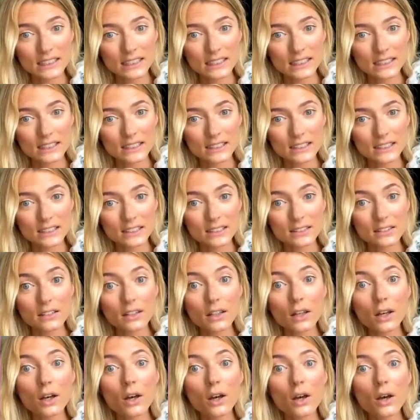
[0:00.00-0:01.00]

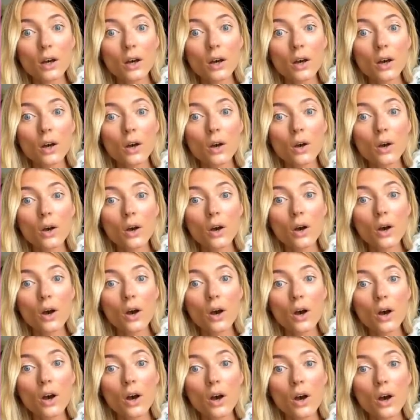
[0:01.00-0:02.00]

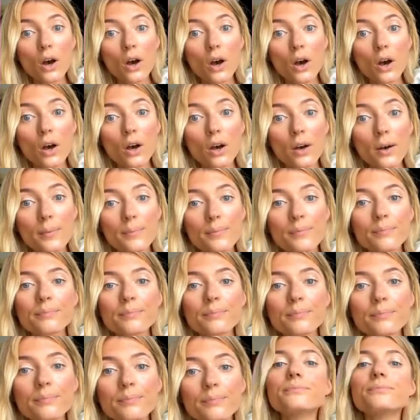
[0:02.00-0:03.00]

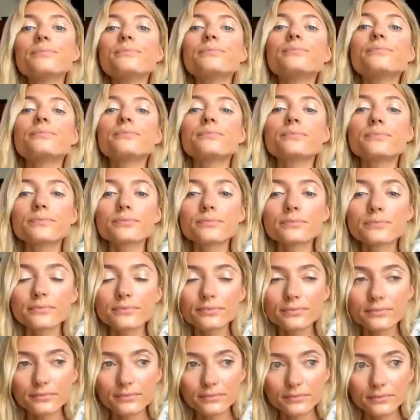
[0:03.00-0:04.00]

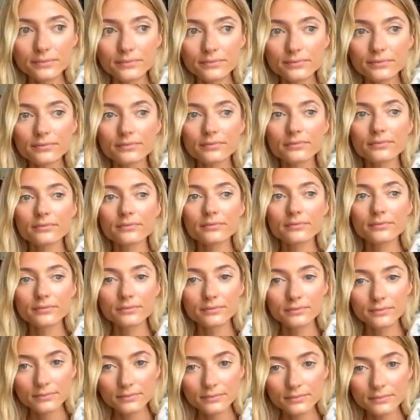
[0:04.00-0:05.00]

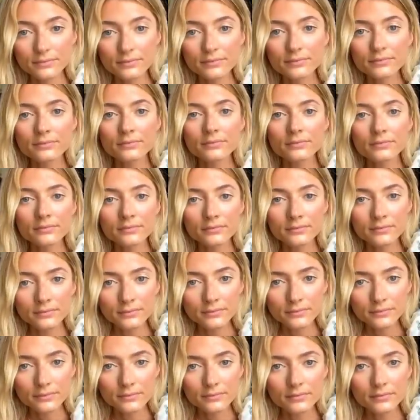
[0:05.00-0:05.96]
(not speaking)